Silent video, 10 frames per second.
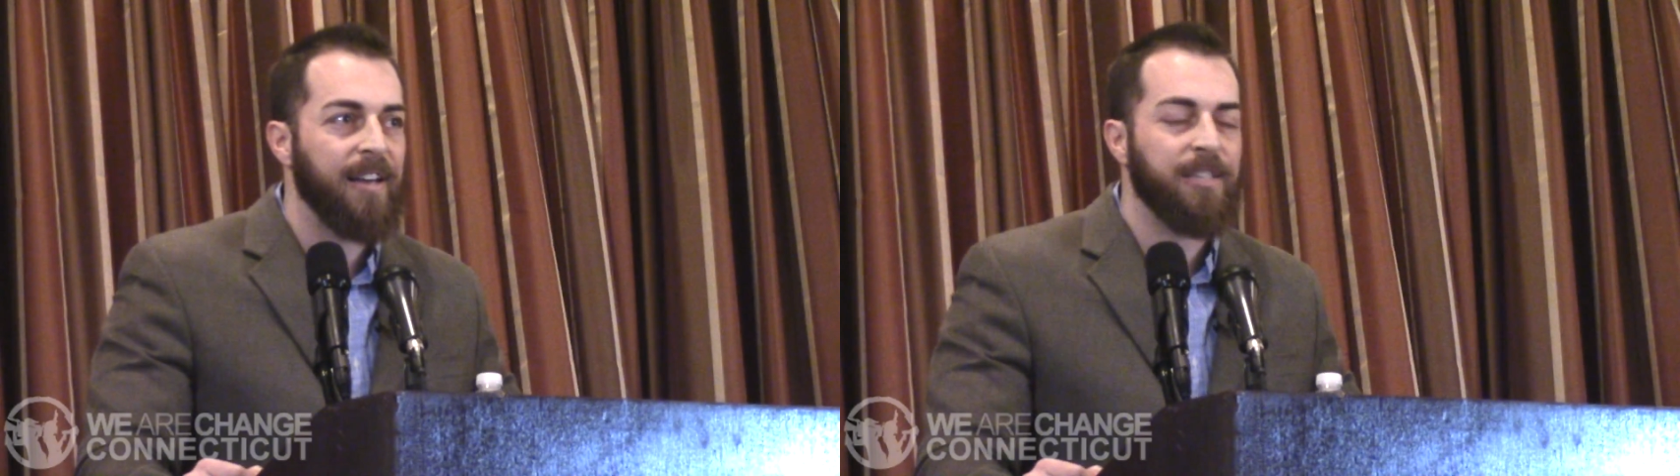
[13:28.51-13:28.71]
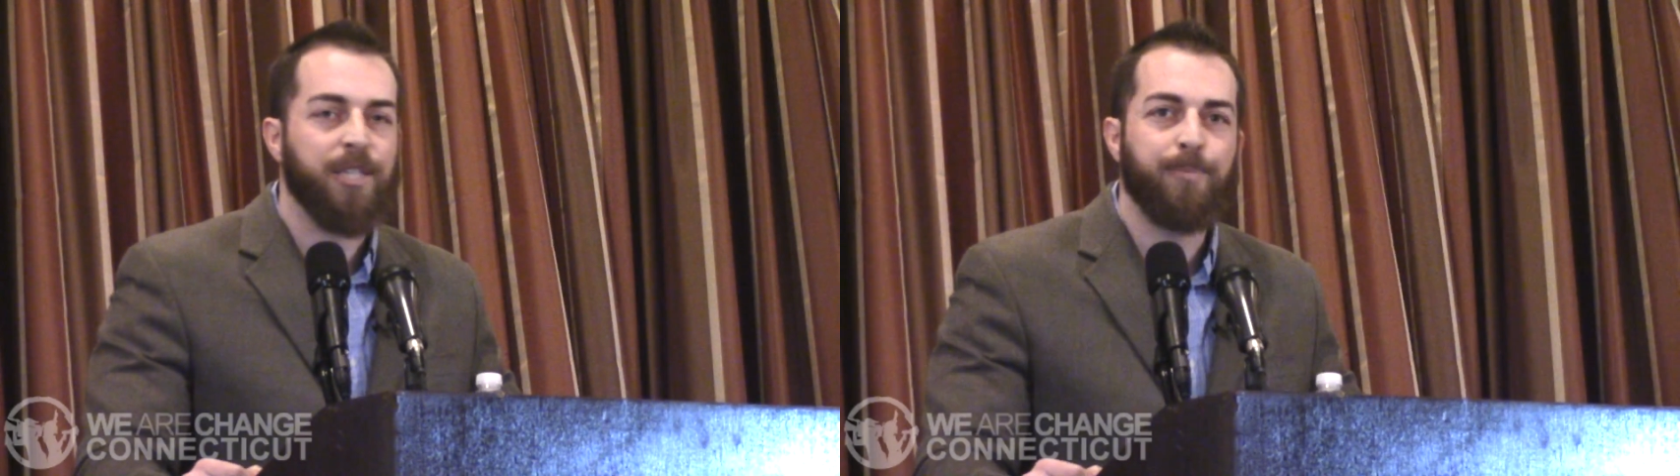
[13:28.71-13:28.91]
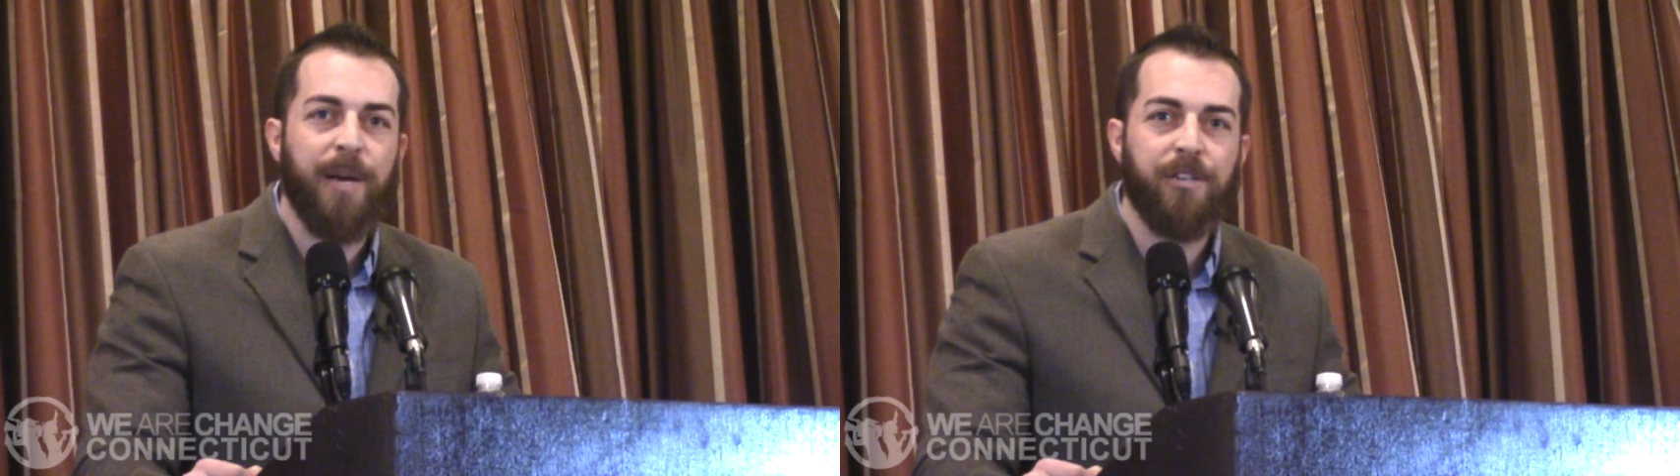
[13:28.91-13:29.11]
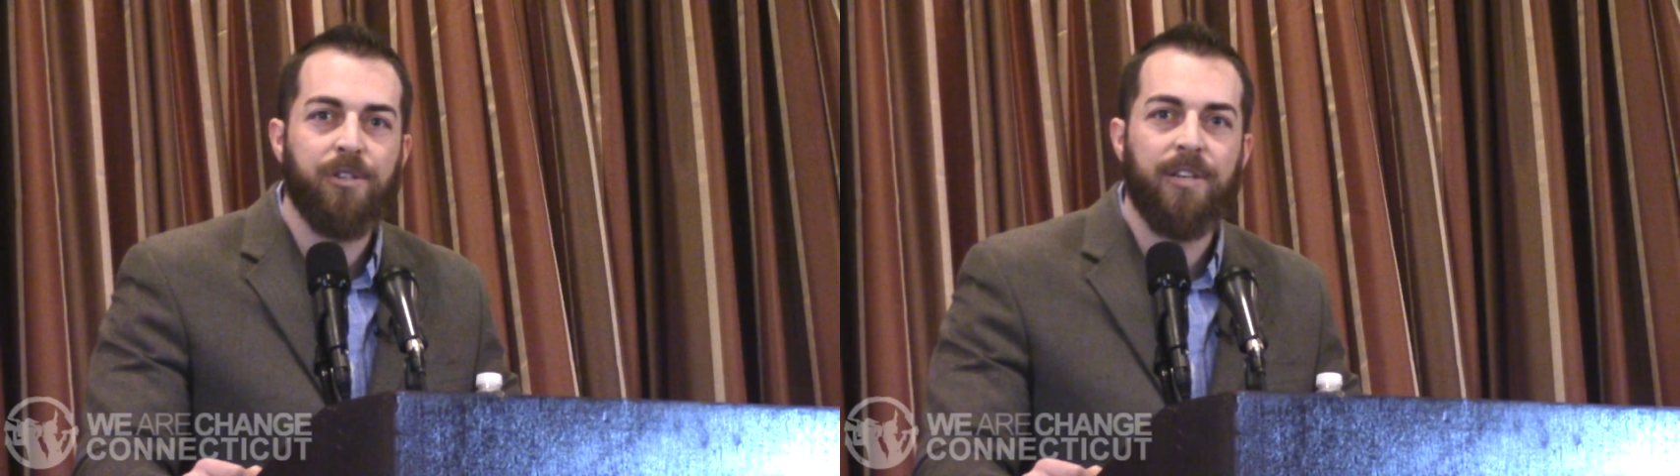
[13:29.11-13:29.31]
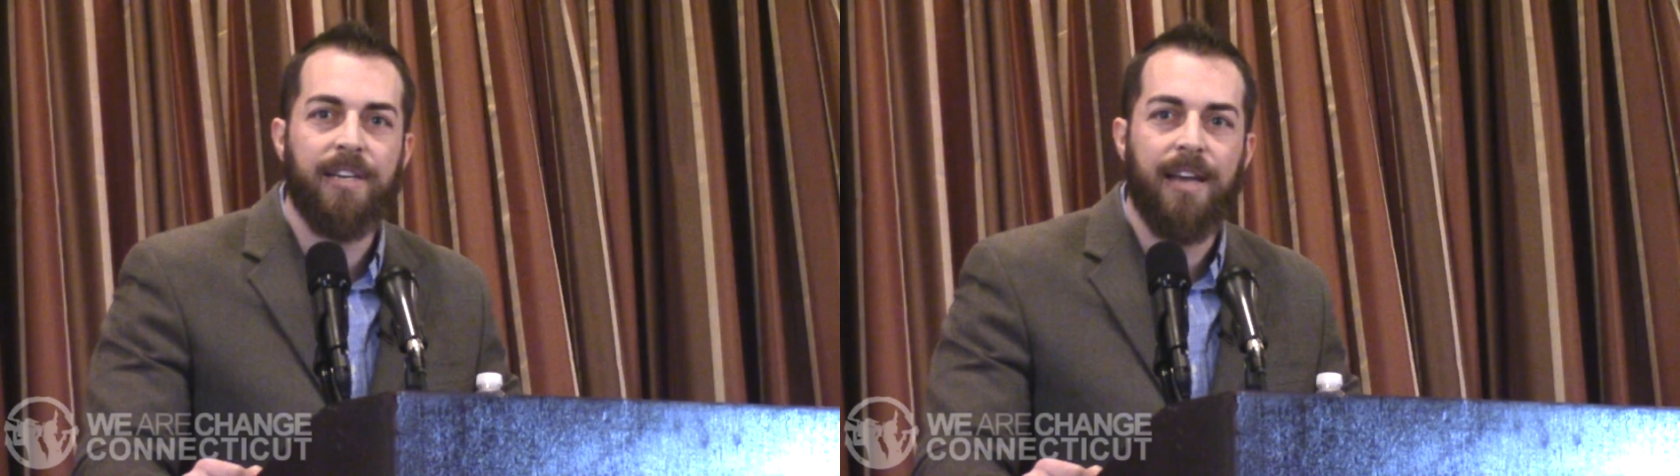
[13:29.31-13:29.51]
And
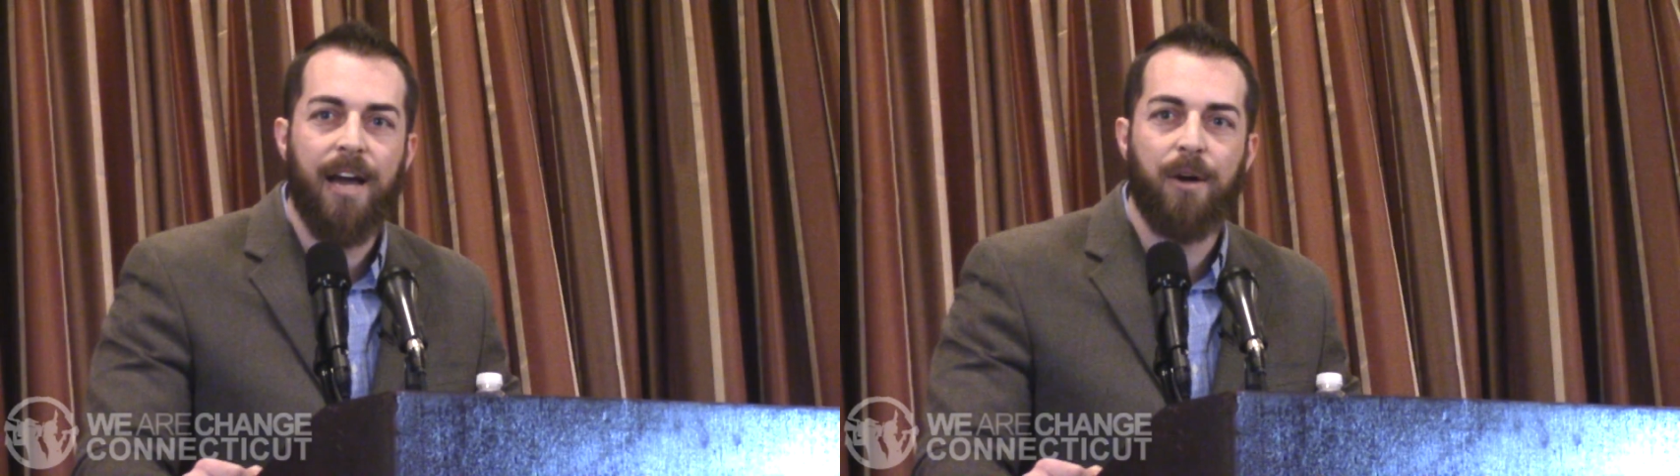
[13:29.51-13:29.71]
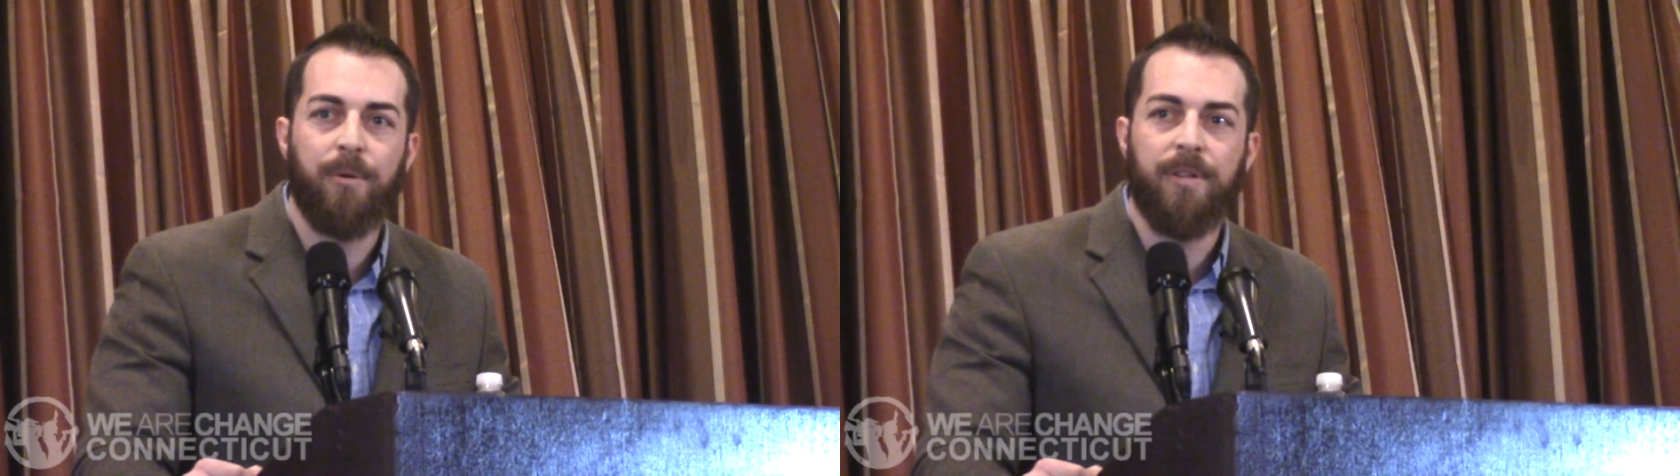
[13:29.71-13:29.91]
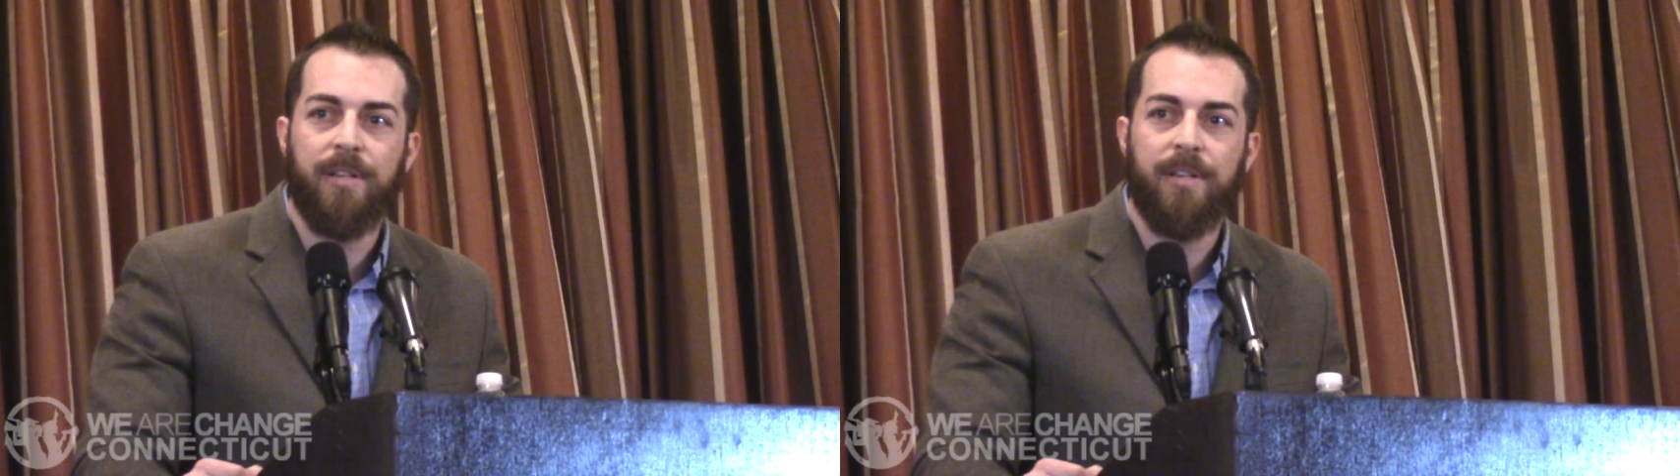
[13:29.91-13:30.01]
especially now,